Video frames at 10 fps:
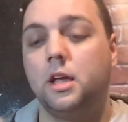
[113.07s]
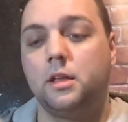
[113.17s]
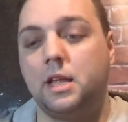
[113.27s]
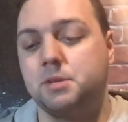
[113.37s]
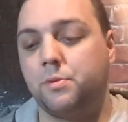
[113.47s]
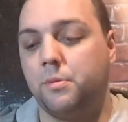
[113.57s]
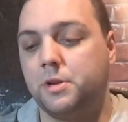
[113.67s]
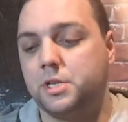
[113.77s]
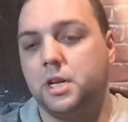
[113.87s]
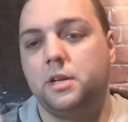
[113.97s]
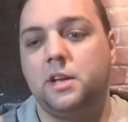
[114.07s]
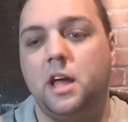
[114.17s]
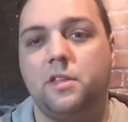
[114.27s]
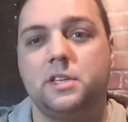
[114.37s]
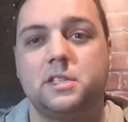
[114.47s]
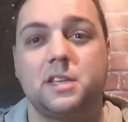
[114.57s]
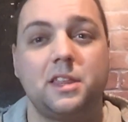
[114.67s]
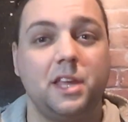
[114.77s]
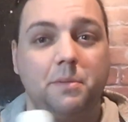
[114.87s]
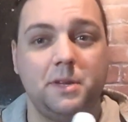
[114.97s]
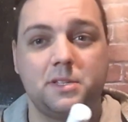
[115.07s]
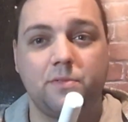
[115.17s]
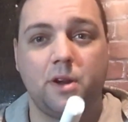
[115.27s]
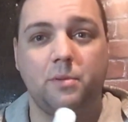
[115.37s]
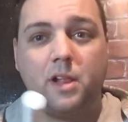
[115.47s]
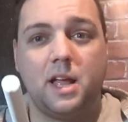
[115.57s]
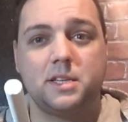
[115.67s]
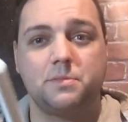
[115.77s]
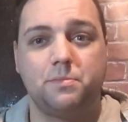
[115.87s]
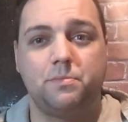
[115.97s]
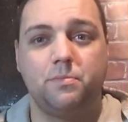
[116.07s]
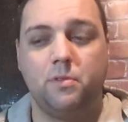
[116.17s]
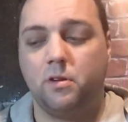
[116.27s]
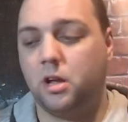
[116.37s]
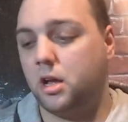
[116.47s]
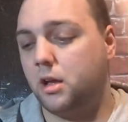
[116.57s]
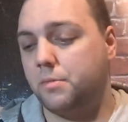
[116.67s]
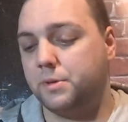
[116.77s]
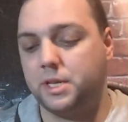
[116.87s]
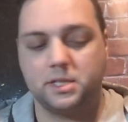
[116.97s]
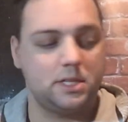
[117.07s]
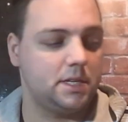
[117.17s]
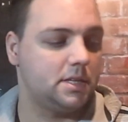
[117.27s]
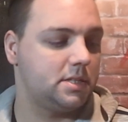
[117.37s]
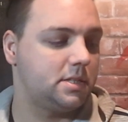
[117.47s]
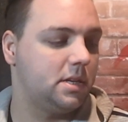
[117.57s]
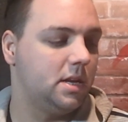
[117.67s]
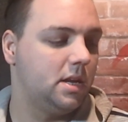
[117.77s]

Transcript: That's pretty much it. Now this is a thick piece of fiberglass, but this is